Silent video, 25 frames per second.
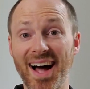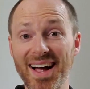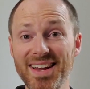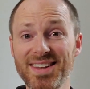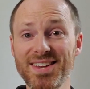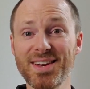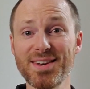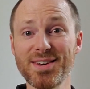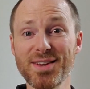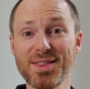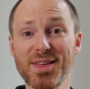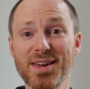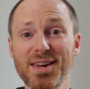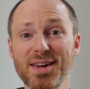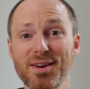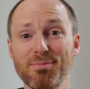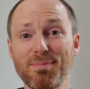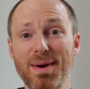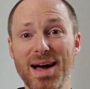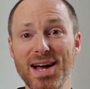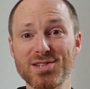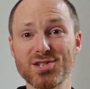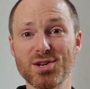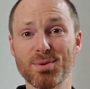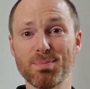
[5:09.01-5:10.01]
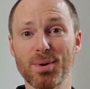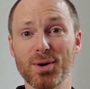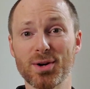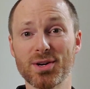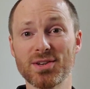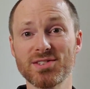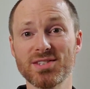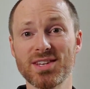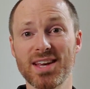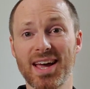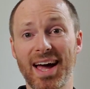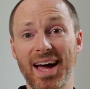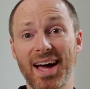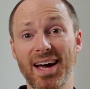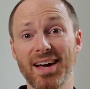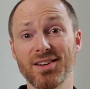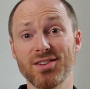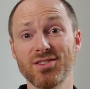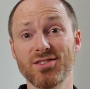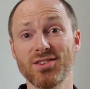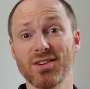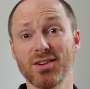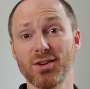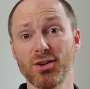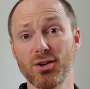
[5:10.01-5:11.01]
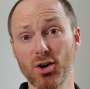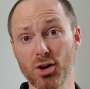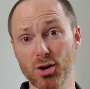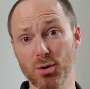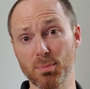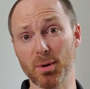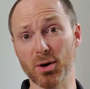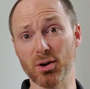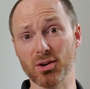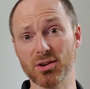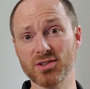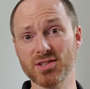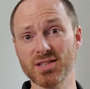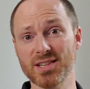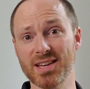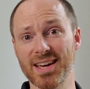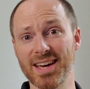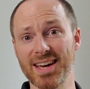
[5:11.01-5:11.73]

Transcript: I tend to think of magic books as cookbooks.